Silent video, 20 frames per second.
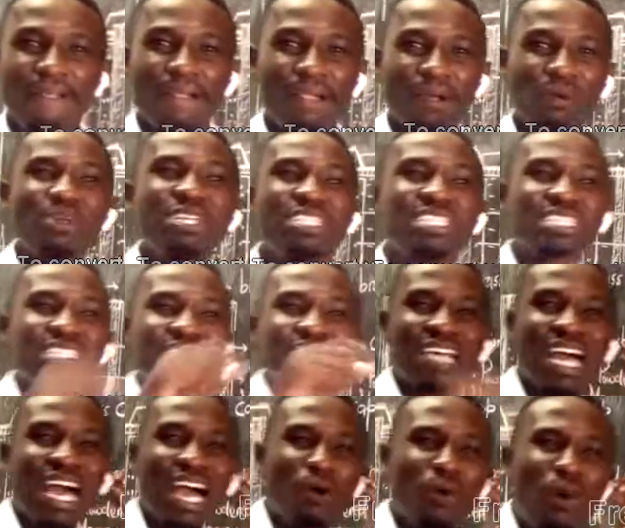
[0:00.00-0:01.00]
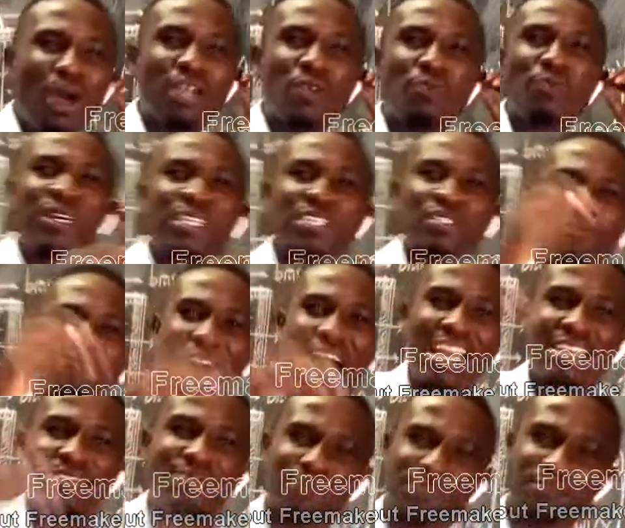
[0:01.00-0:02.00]
which is 1.5,
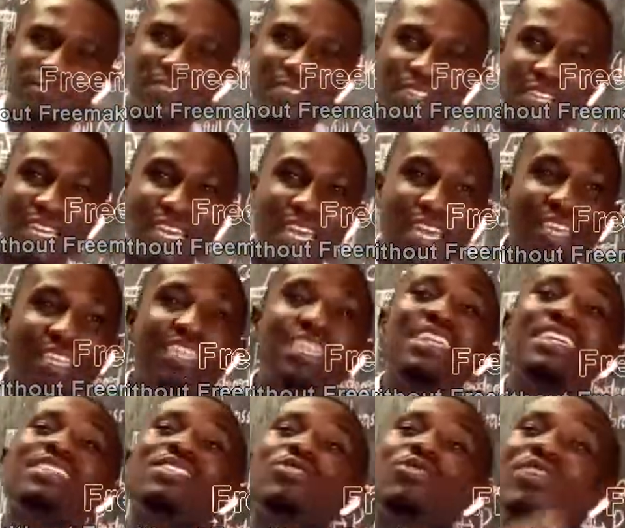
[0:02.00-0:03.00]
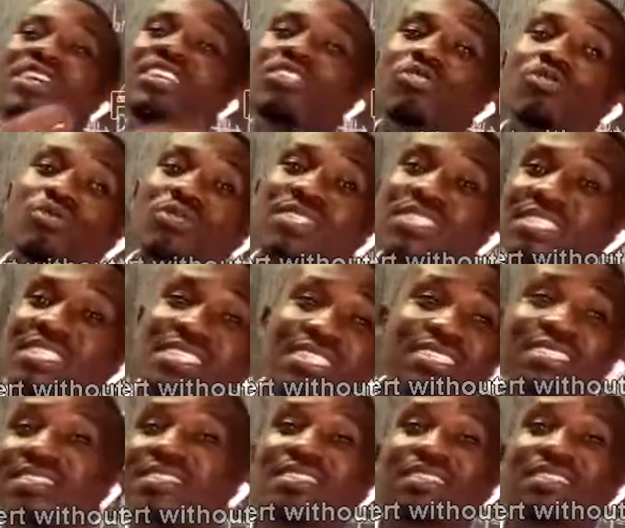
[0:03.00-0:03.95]
is reduced